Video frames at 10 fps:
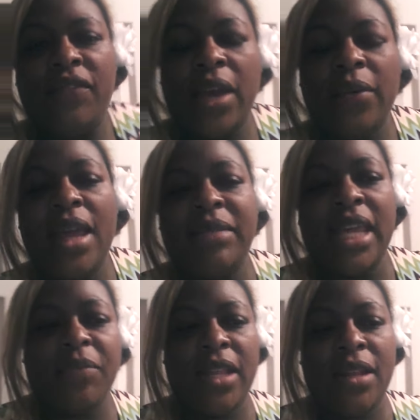very
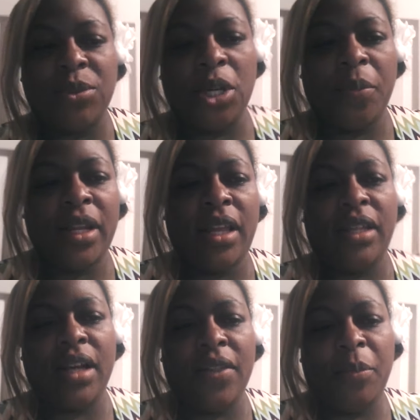adept in
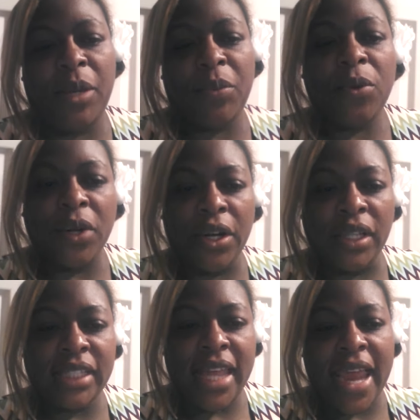interpreting other people's
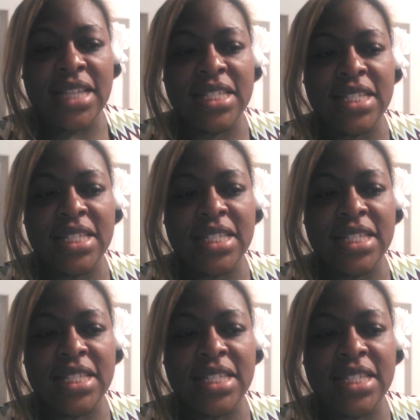words and actions and
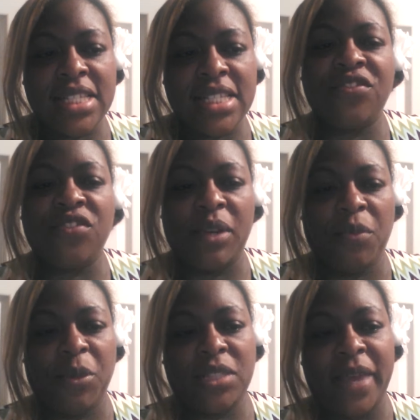like seeing things from
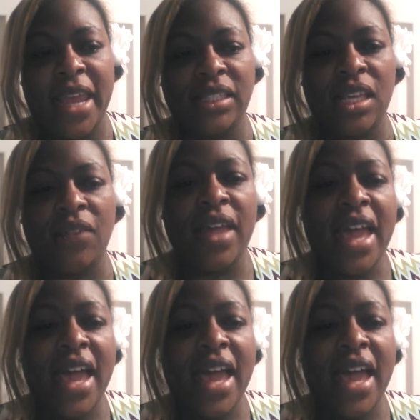different perspectives.